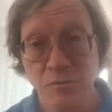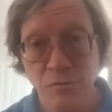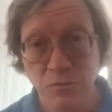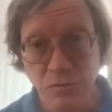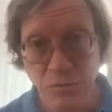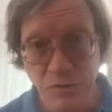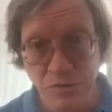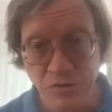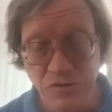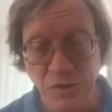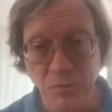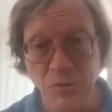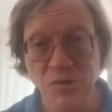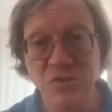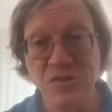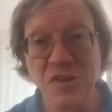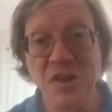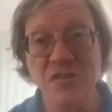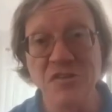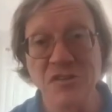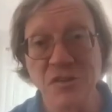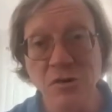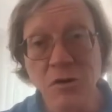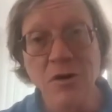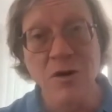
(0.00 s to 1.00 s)
when someone
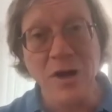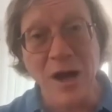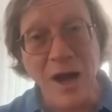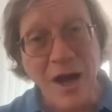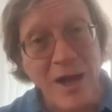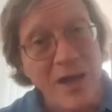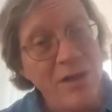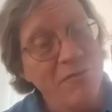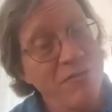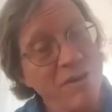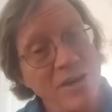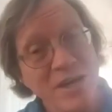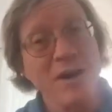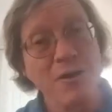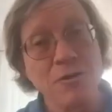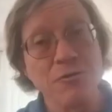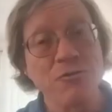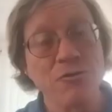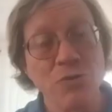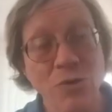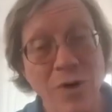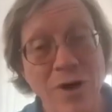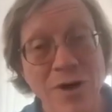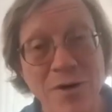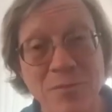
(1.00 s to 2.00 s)
says, look, I have an account
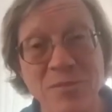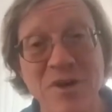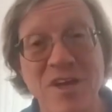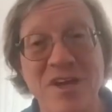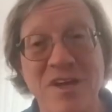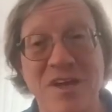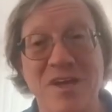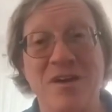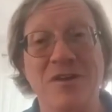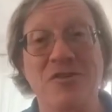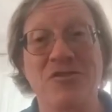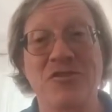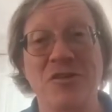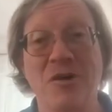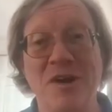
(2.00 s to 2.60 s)
of quantum mechanics.